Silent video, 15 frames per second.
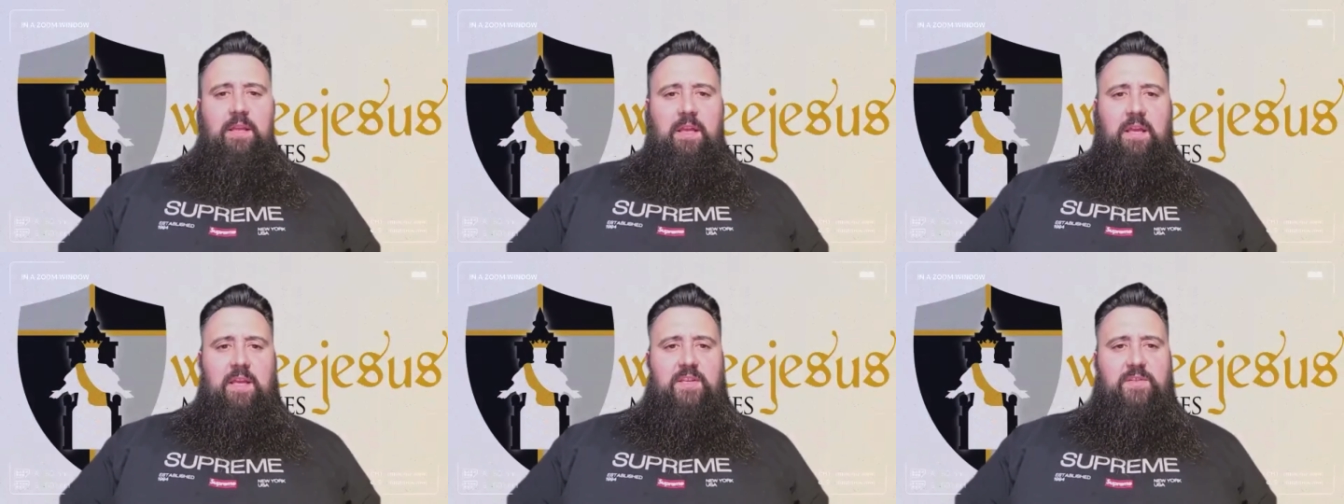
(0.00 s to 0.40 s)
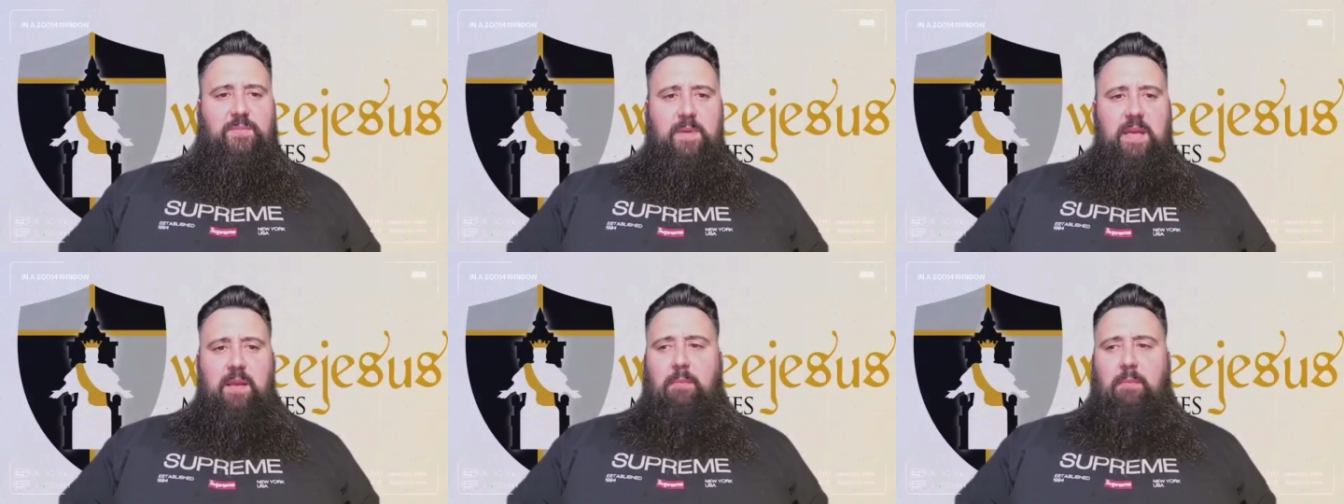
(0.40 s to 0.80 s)
is
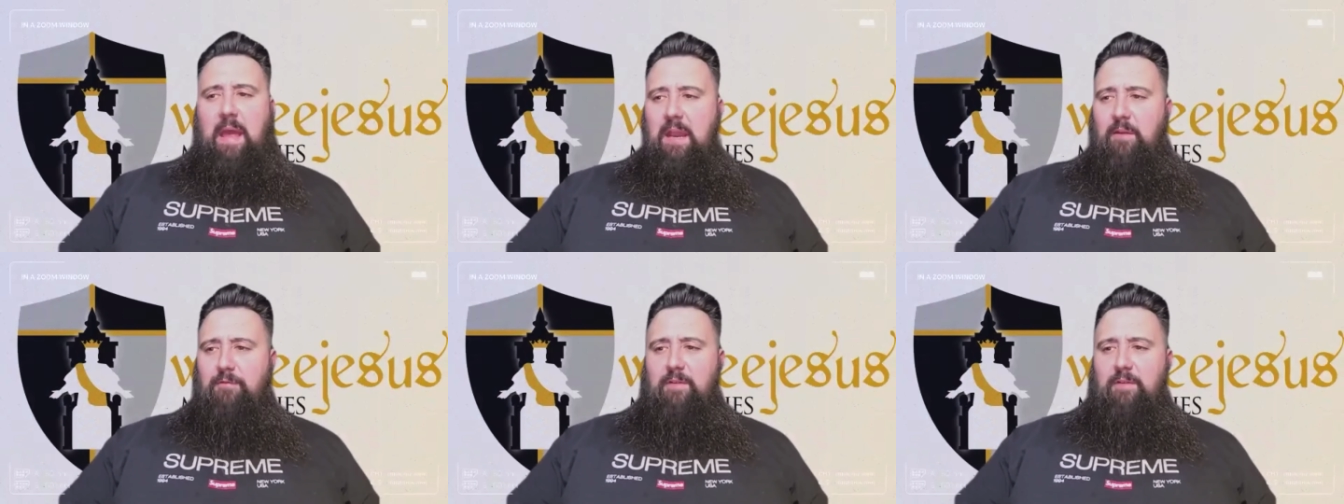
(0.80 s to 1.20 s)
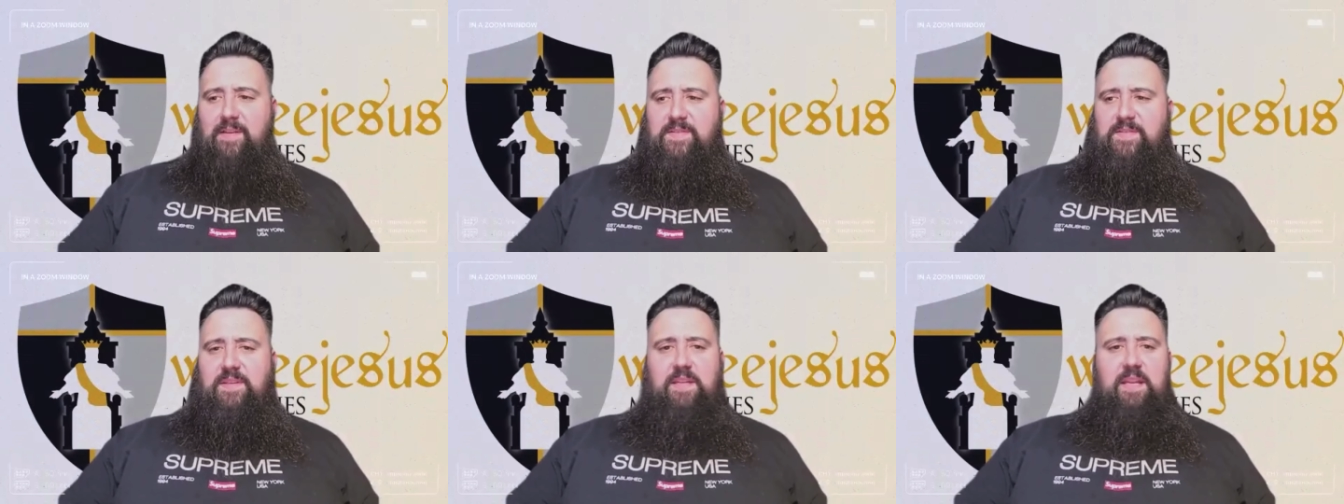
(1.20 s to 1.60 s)
being
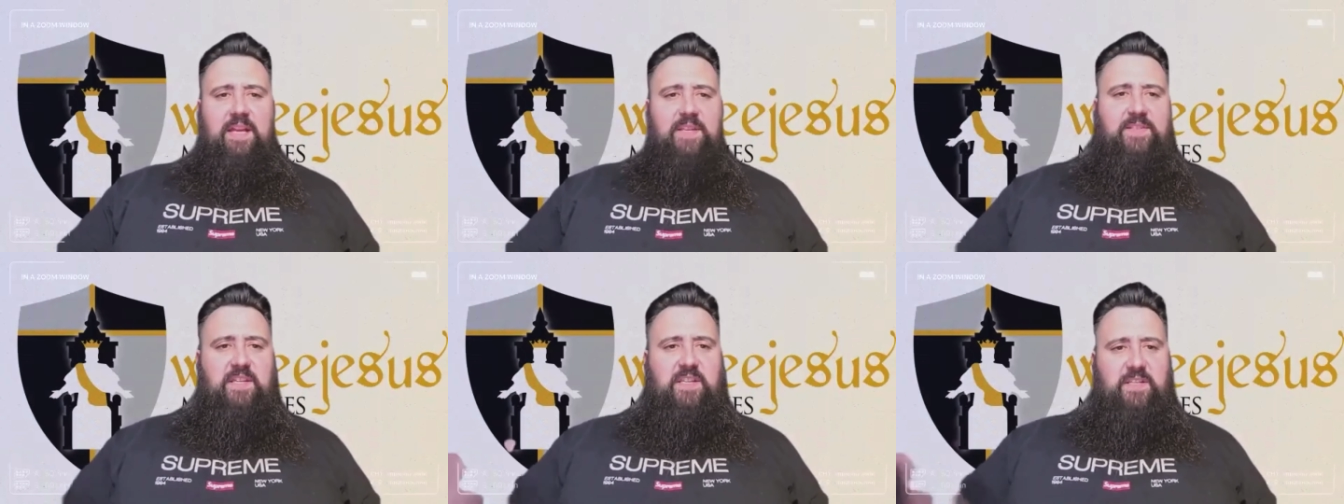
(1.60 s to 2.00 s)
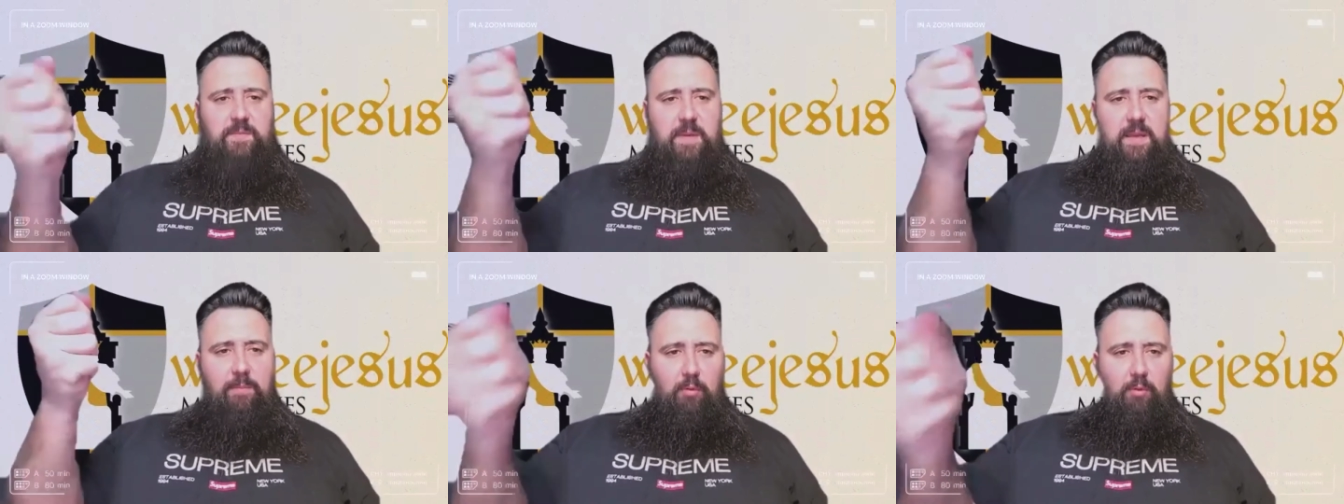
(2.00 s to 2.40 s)
manifested as these
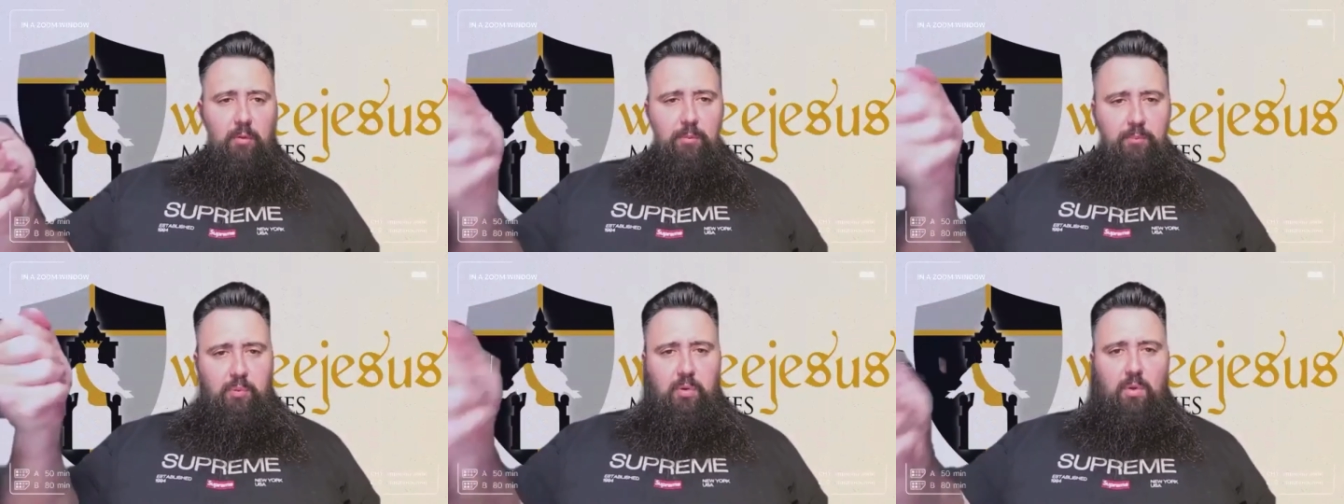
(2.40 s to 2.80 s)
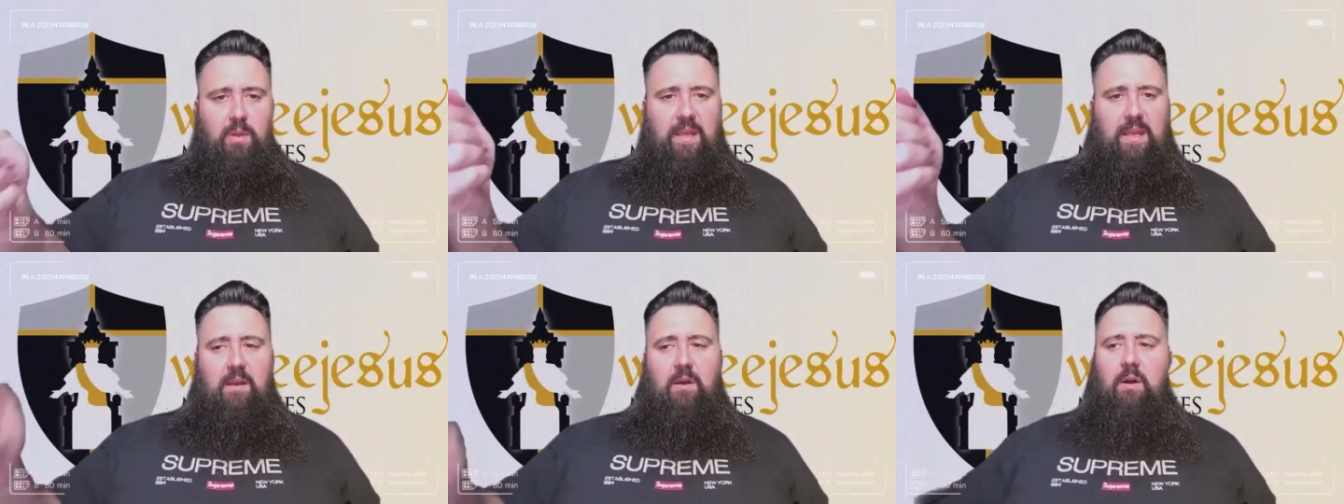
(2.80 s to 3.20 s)
people
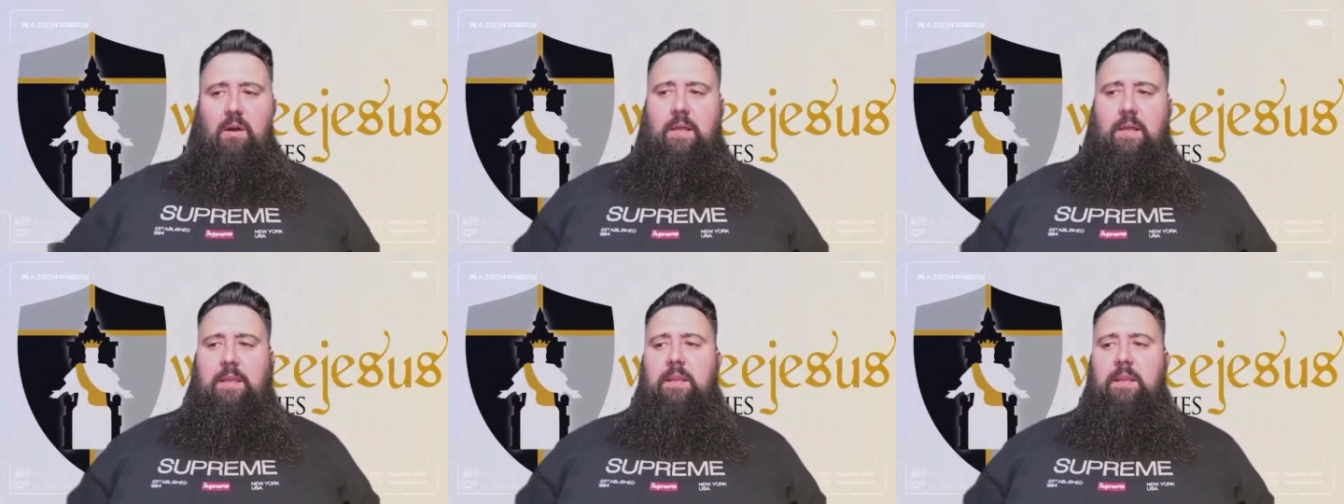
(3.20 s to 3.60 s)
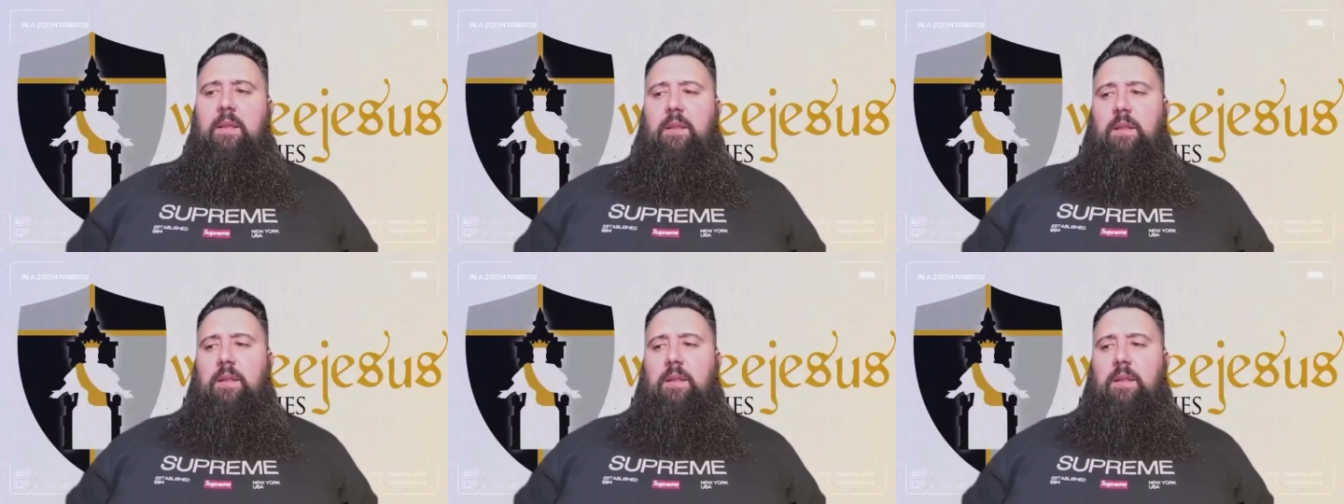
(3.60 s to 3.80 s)
pulling on